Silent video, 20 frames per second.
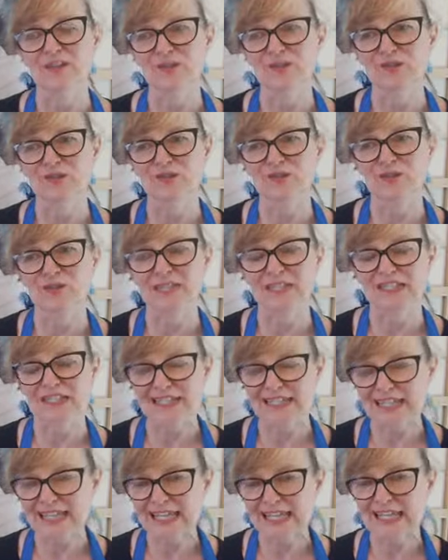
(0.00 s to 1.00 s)
to
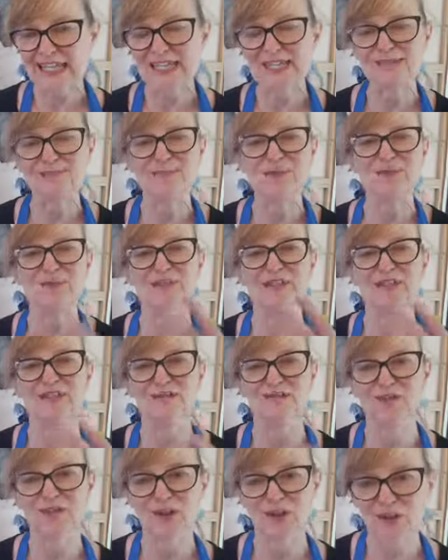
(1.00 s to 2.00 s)
just keep you
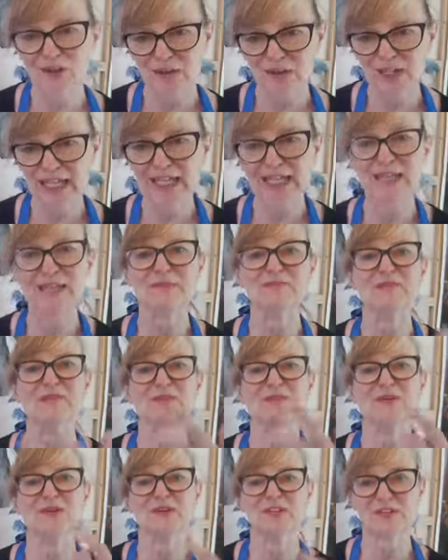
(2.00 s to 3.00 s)
in the flow,
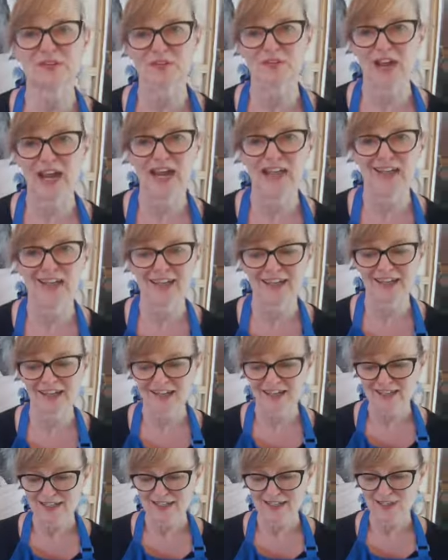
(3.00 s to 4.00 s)
keep you on track,
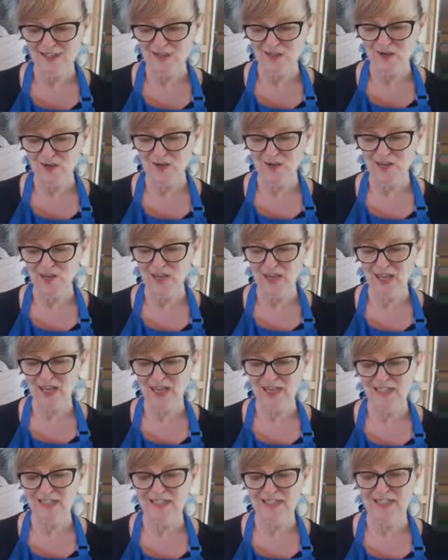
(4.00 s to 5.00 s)
so
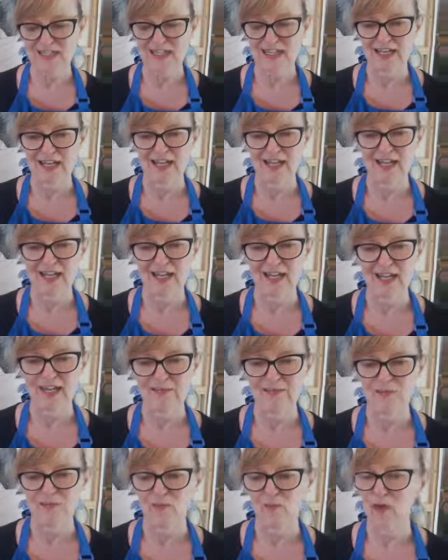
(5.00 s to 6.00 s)
that
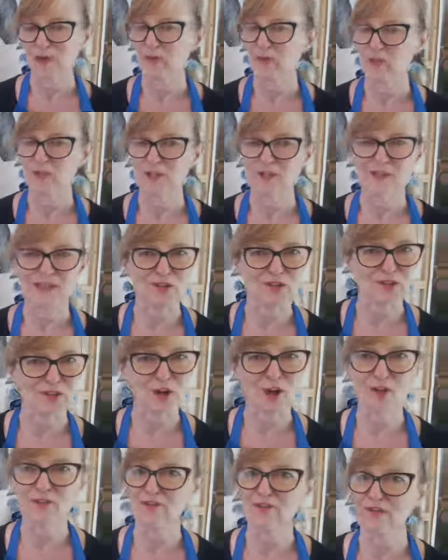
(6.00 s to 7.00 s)
whether it's your
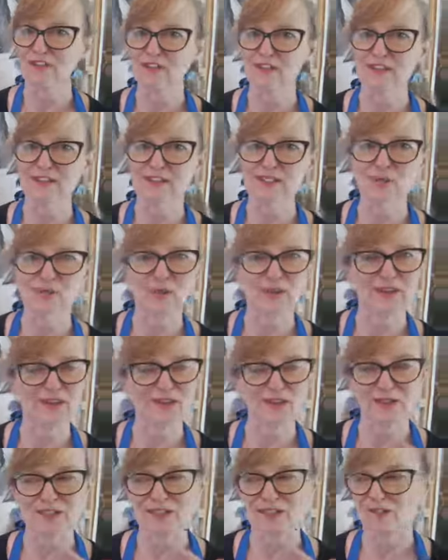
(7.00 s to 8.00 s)
confidence,
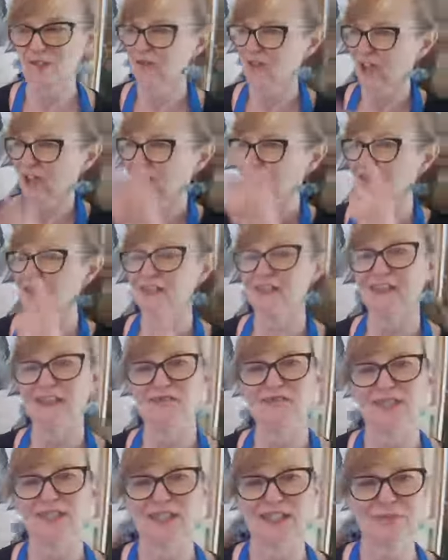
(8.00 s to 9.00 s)
whether it's the fact that
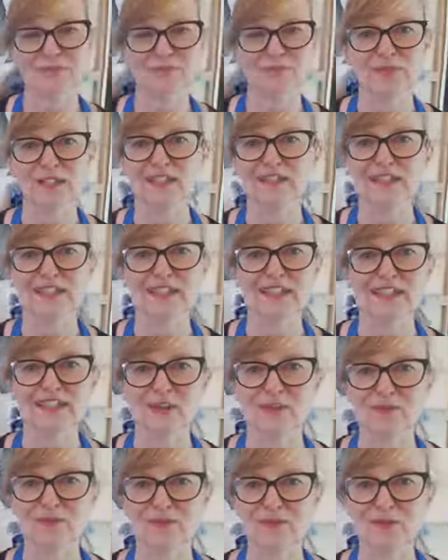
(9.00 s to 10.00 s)
you have to pick the
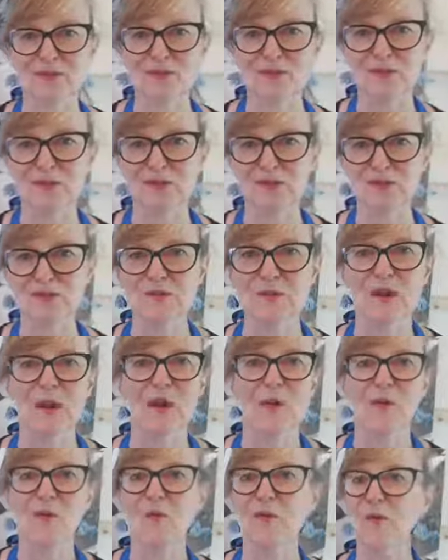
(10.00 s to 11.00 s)
kids up from school,
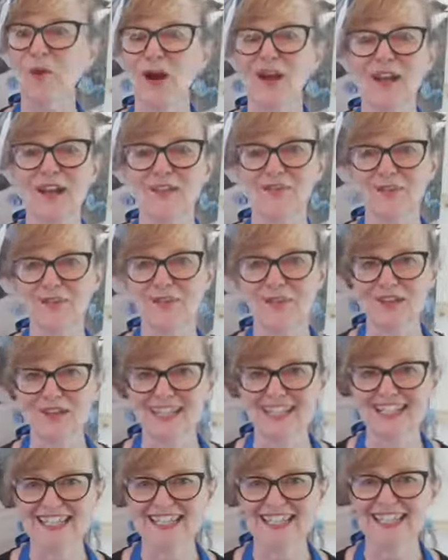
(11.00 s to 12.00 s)
whatever
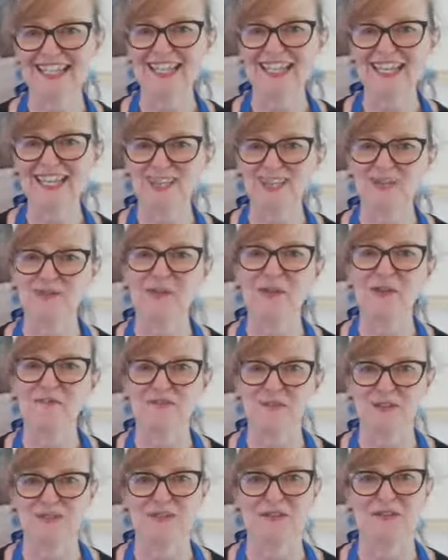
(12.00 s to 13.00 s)
it is that
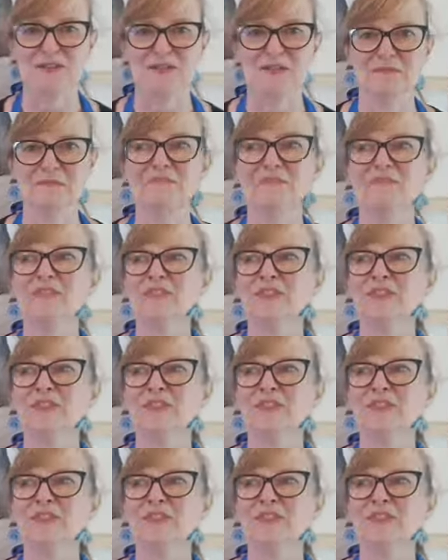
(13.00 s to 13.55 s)
interrupts you,